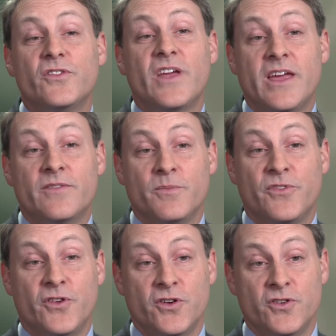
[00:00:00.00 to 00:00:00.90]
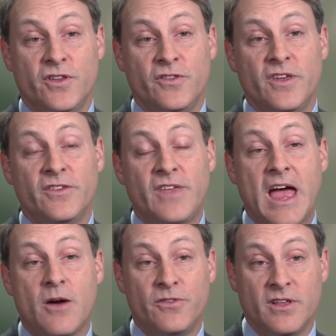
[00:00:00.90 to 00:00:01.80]
I get from surgeons is,
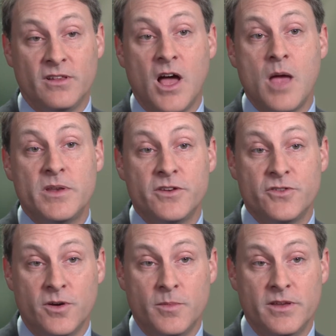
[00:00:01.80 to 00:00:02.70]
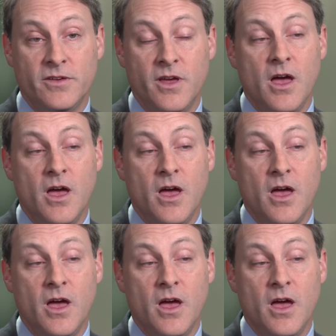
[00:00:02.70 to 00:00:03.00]
how is the alignment determined?